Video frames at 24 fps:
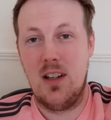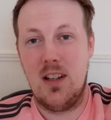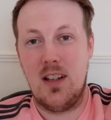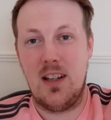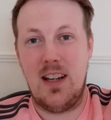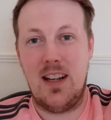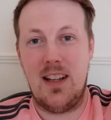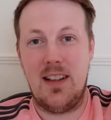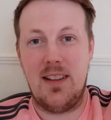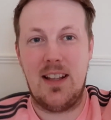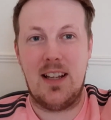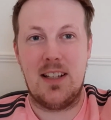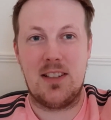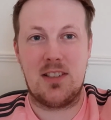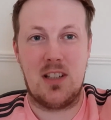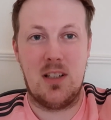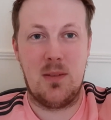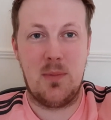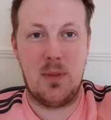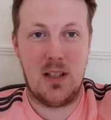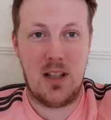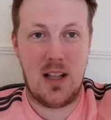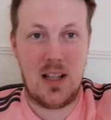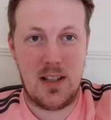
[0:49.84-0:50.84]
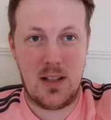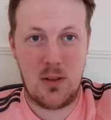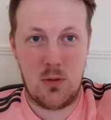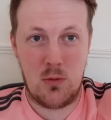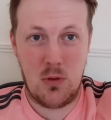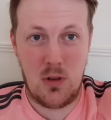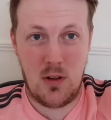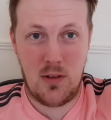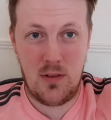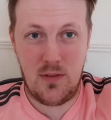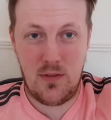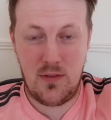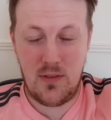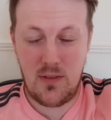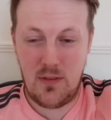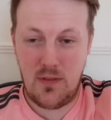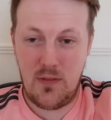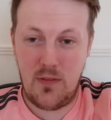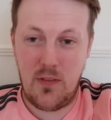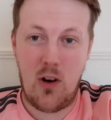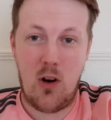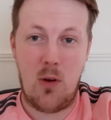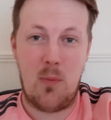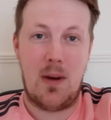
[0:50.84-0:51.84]
and that's going to be like the rough
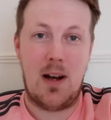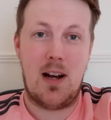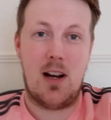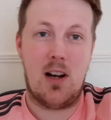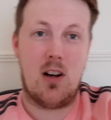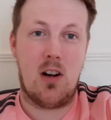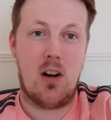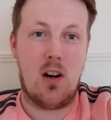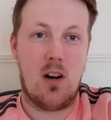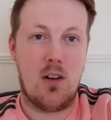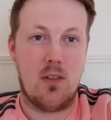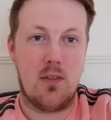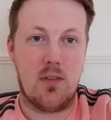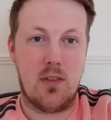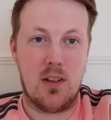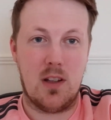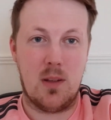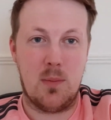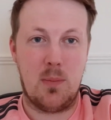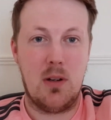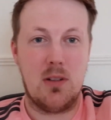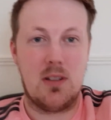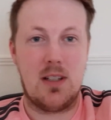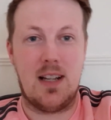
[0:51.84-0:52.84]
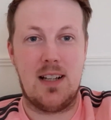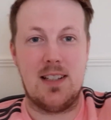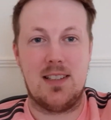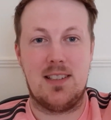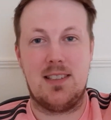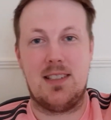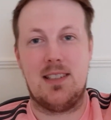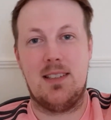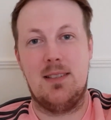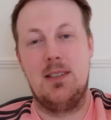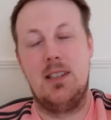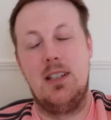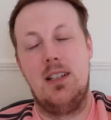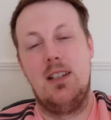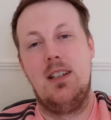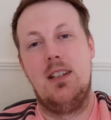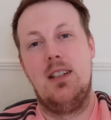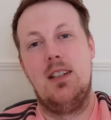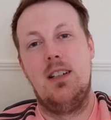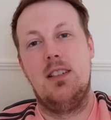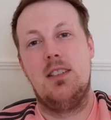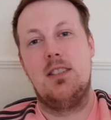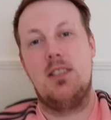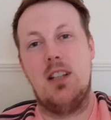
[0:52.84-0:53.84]
format of the podcast.
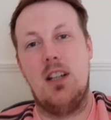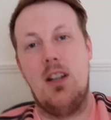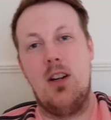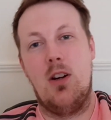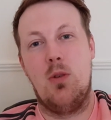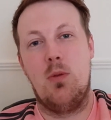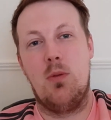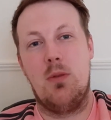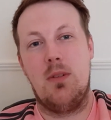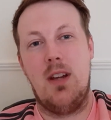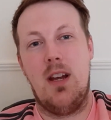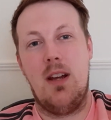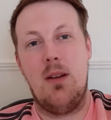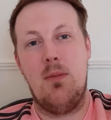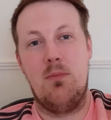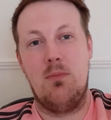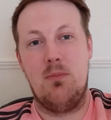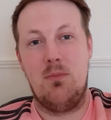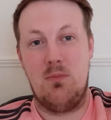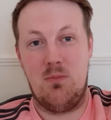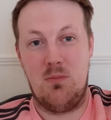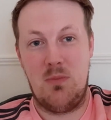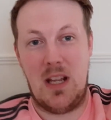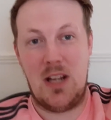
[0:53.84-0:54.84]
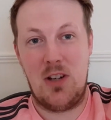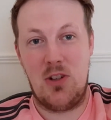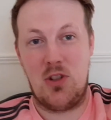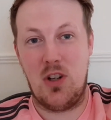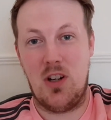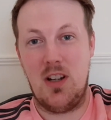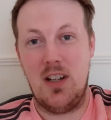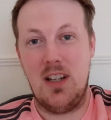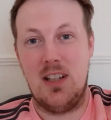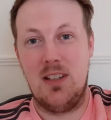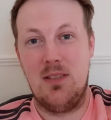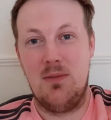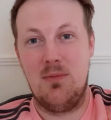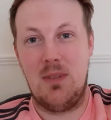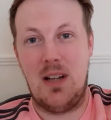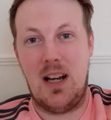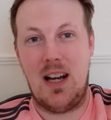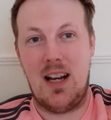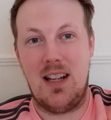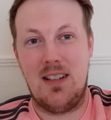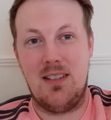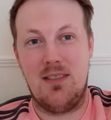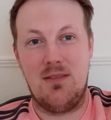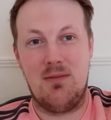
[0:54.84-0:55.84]
So yeah, enjoy,
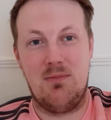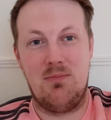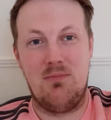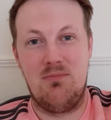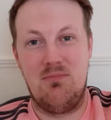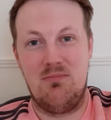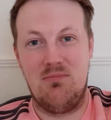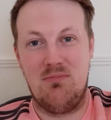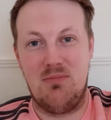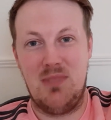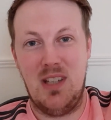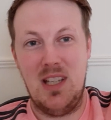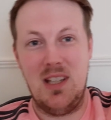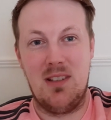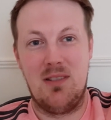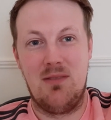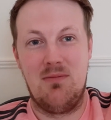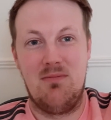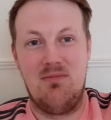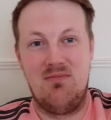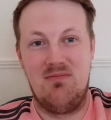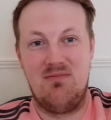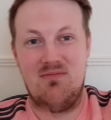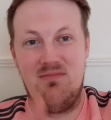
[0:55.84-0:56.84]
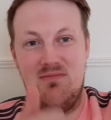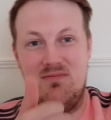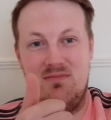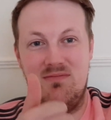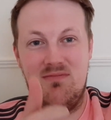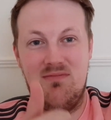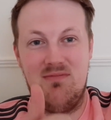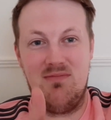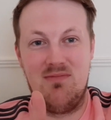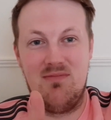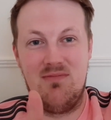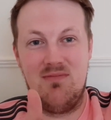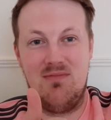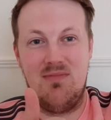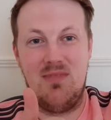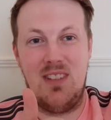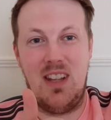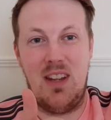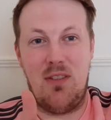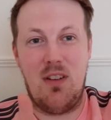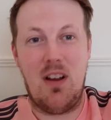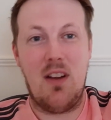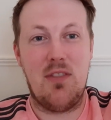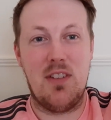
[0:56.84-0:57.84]
and yeah.
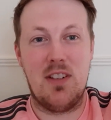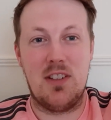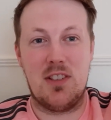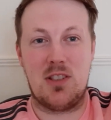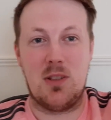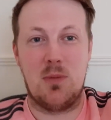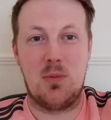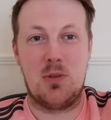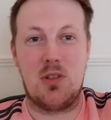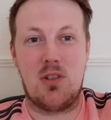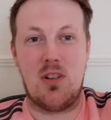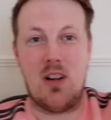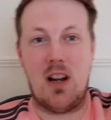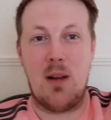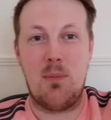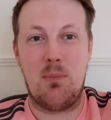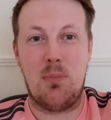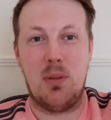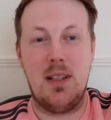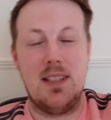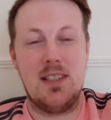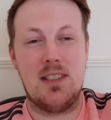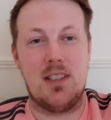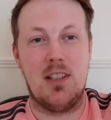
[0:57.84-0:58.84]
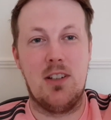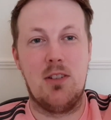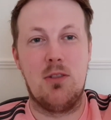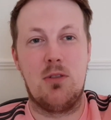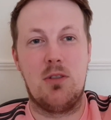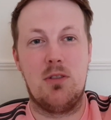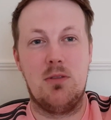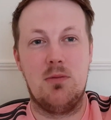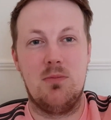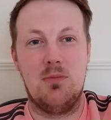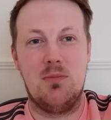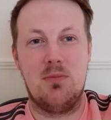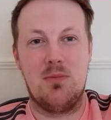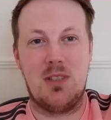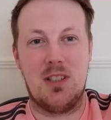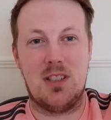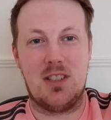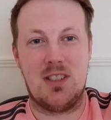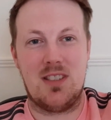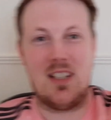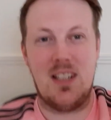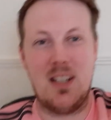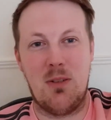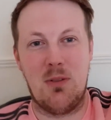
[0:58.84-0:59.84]
If you haven't subscribed, please do,
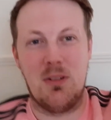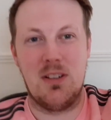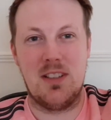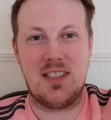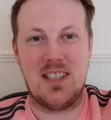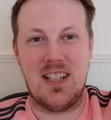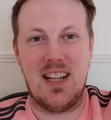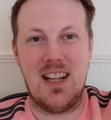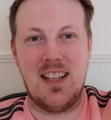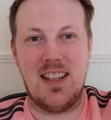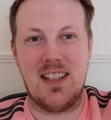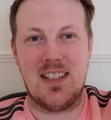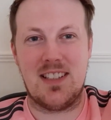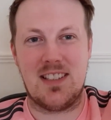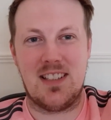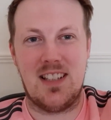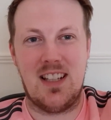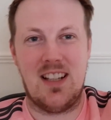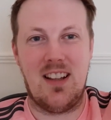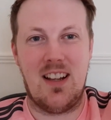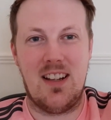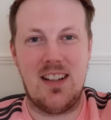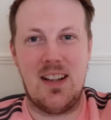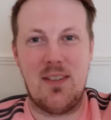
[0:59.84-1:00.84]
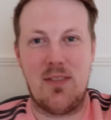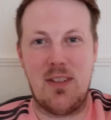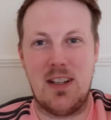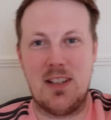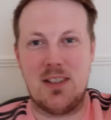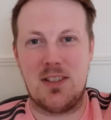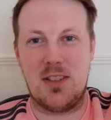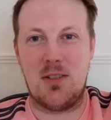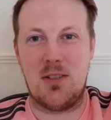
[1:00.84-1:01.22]
because I don't want to say this and then like never hit